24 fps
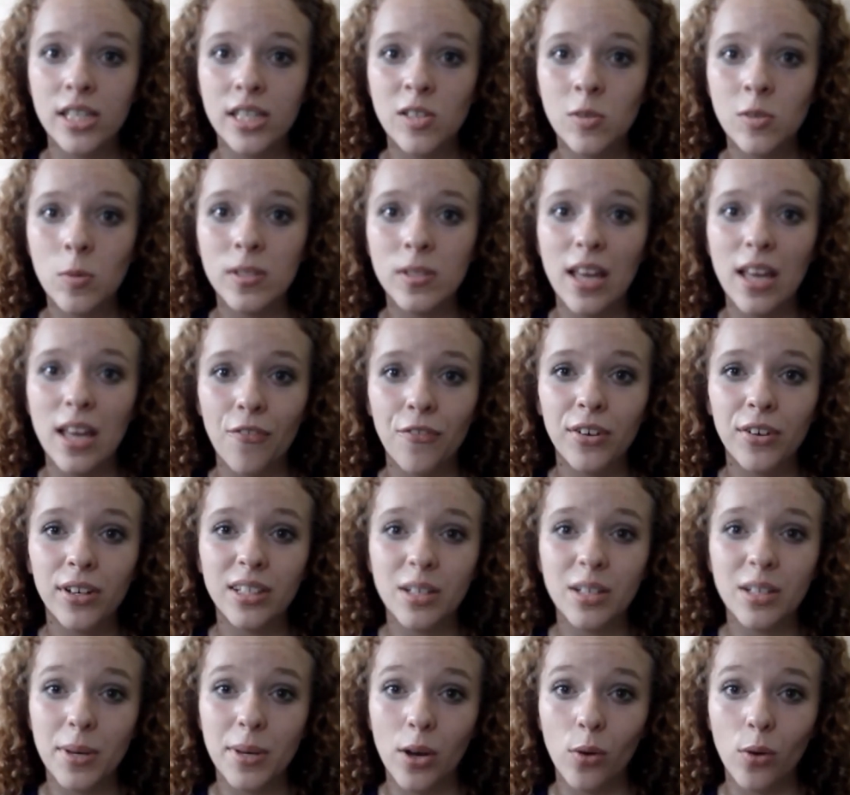This will
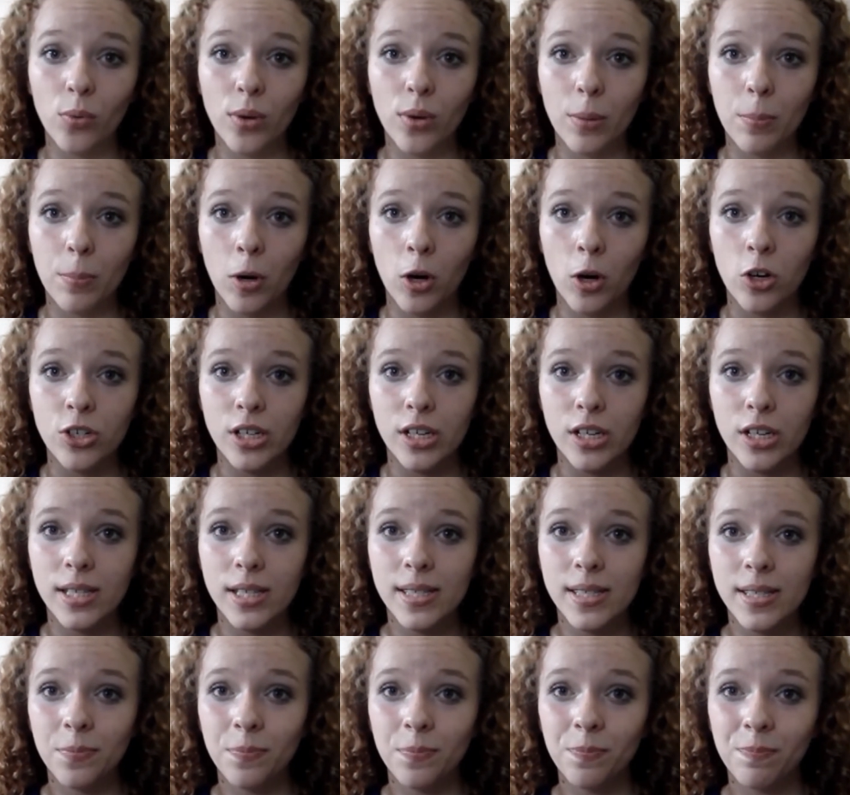definitely be a
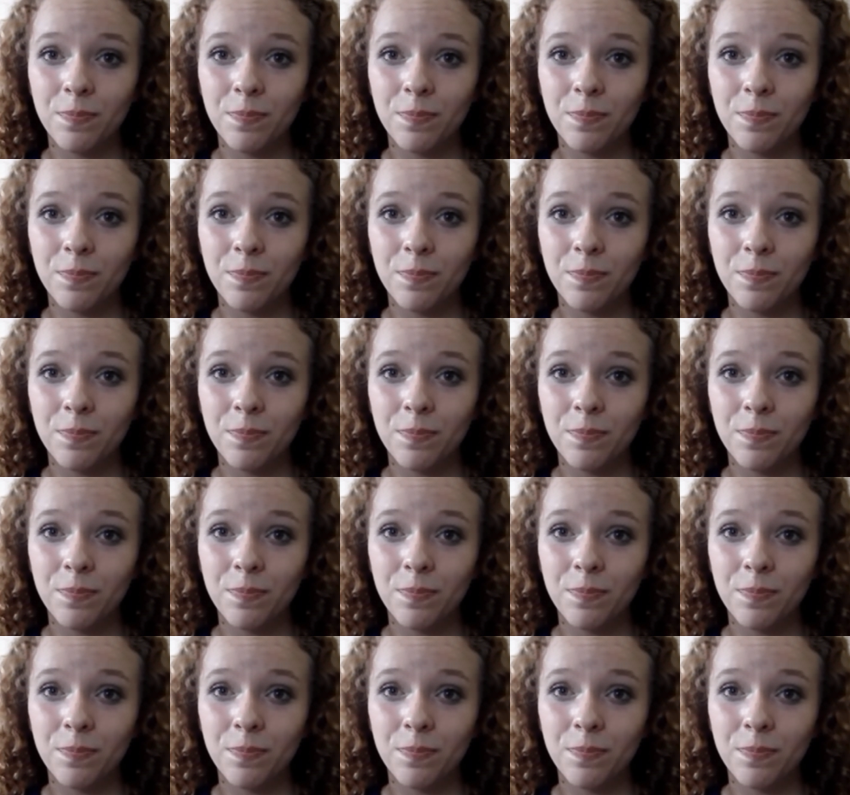repurchase.